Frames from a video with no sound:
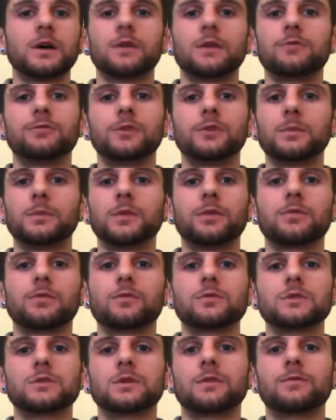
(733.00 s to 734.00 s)
of flipping through
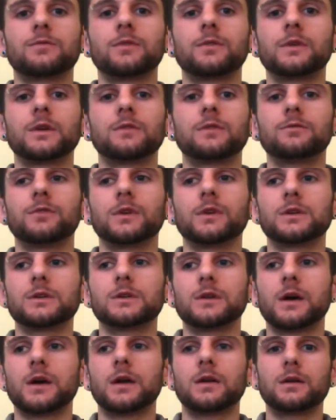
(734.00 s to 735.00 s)
stuff on Netflix,
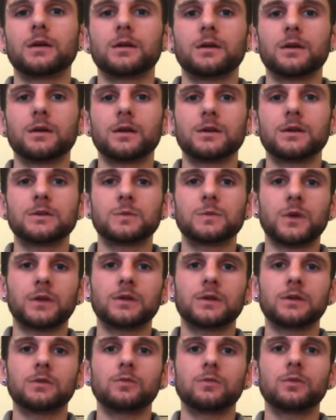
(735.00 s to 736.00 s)
not
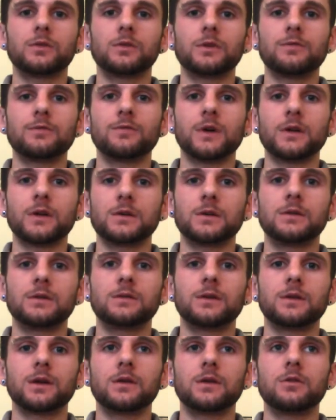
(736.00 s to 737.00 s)
expecting to really find
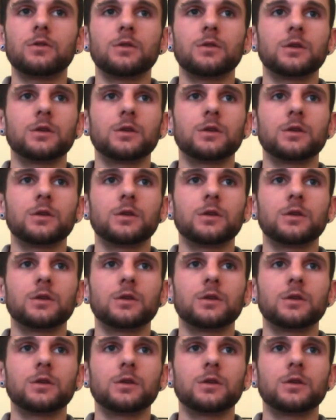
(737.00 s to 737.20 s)
anything good,